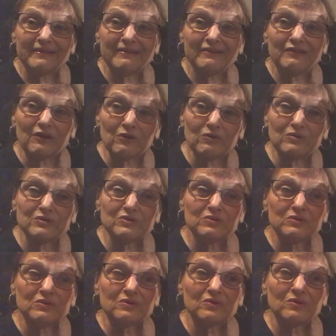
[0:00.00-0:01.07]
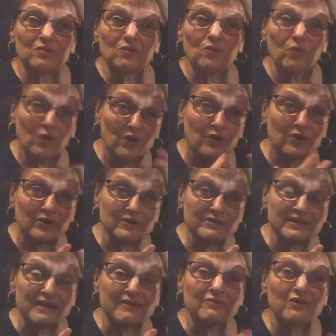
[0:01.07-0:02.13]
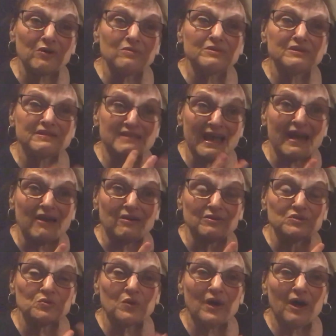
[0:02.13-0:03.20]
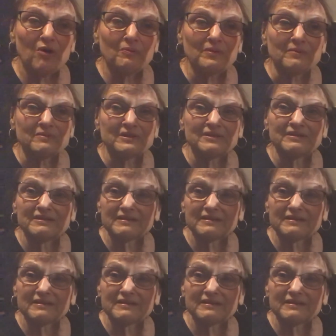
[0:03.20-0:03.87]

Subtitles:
those words and those sounds will help them to